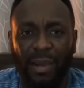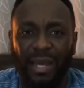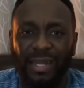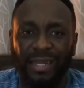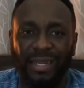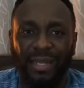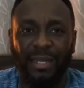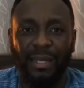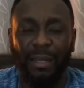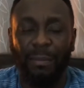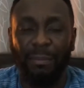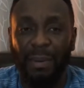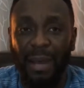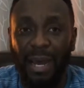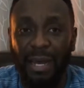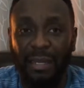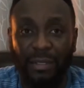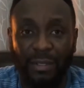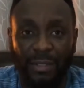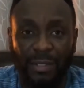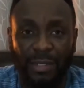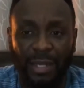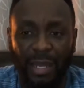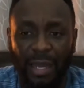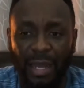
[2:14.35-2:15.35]
and then
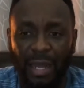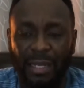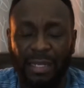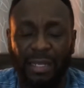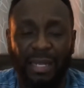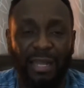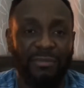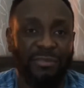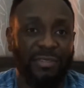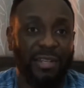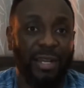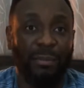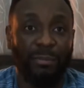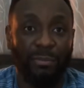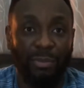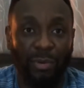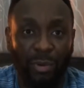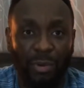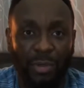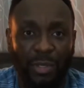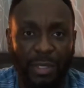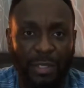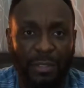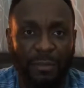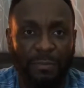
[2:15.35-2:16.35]
abandoned her and left her
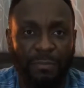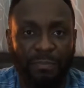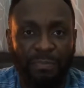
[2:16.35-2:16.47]
broken.